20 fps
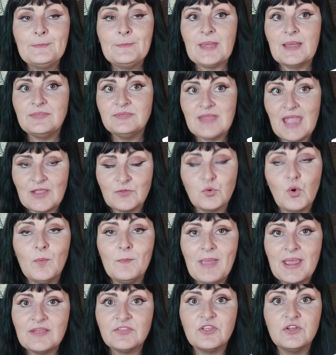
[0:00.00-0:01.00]
and that will
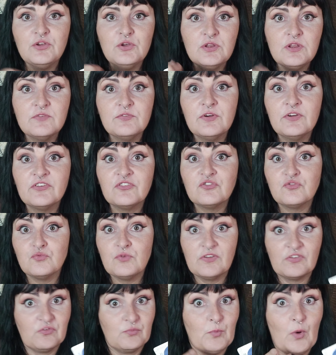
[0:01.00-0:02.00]
make the universe
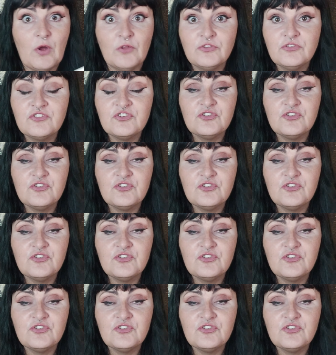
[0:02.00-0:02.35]
respond